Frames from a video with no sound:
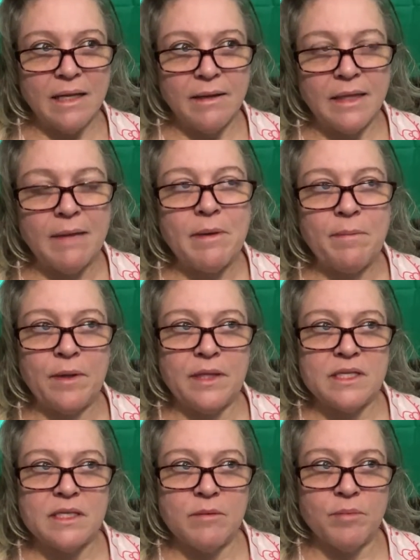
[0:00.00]
Let me put
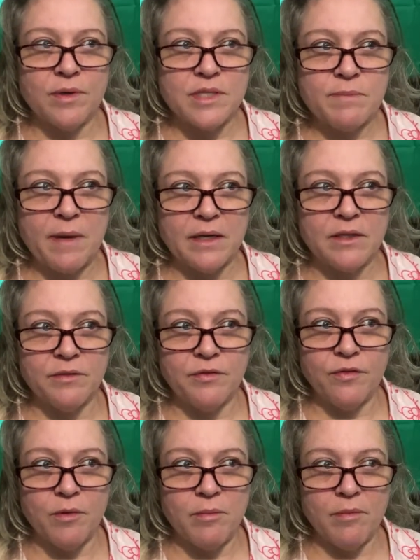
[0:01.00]
this in perspective
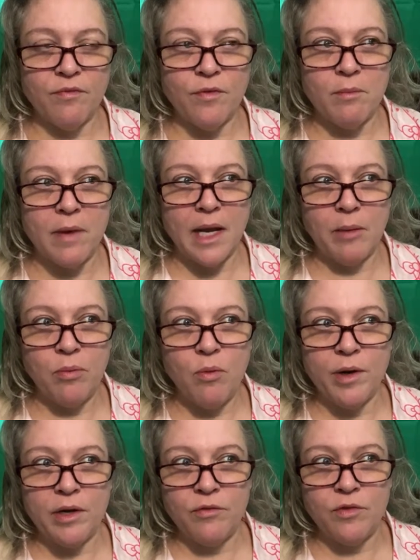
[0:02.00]
from my
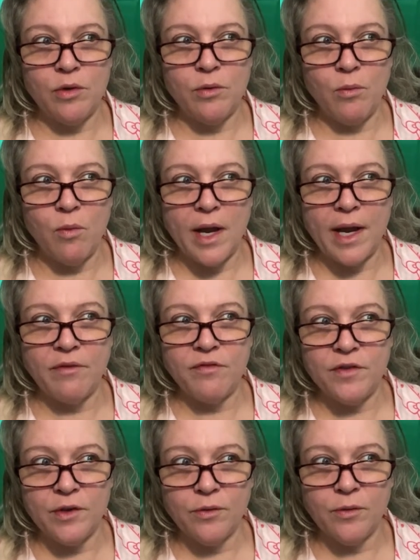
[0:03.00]
point of view and why I
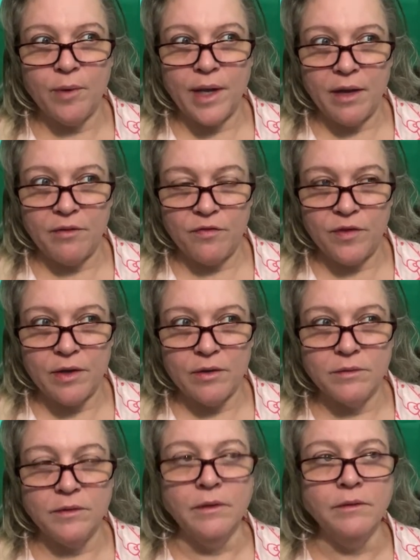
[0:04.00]
feel the way I
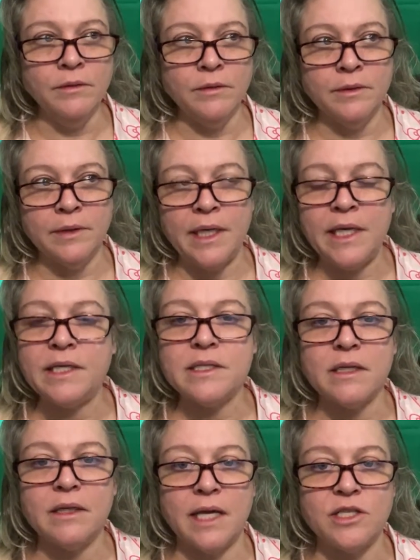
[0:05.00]
feel. He's
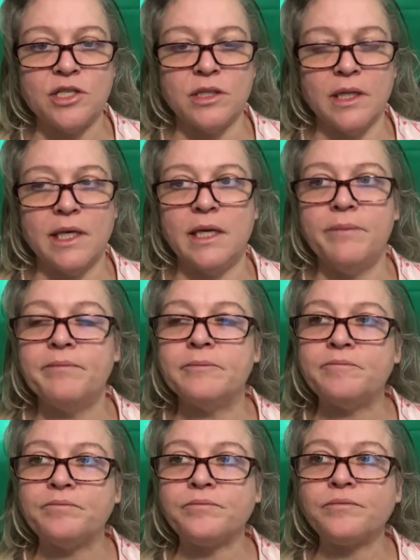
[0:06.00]
allegedly
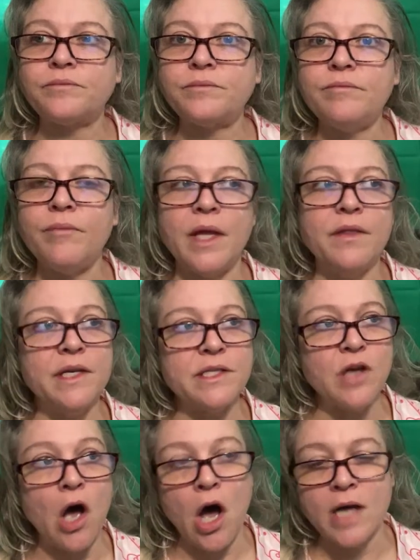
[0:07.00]

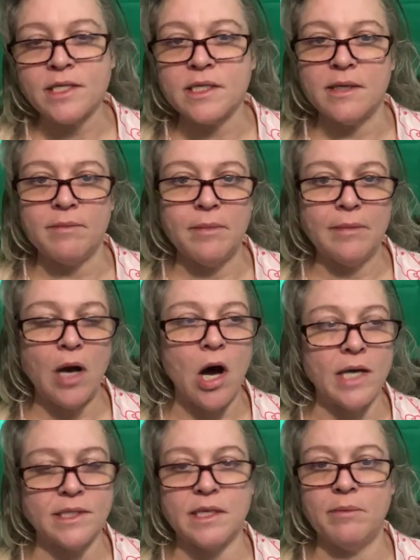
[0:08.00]
this awesome
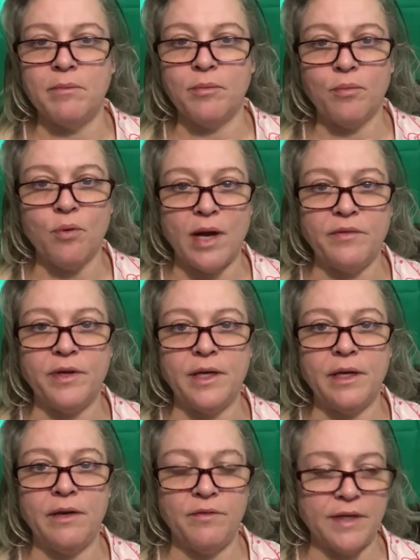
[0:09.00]
private
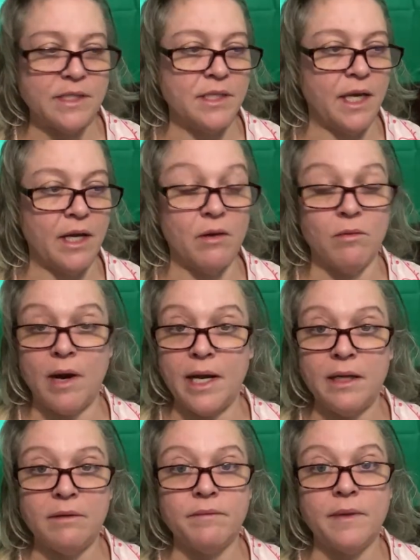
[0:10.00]
investigator,
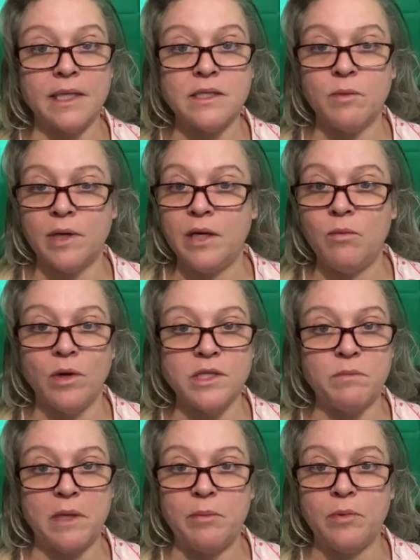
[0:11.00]
right? That's what he
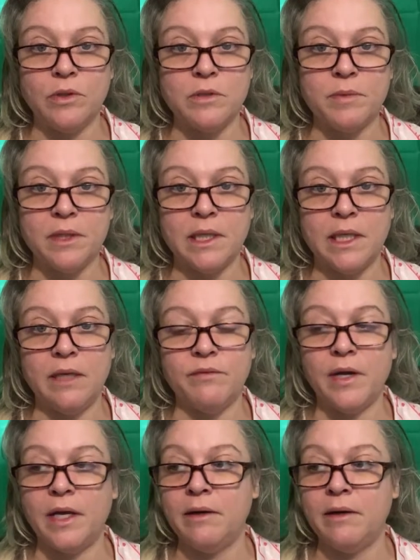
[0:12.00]
wants people to believe.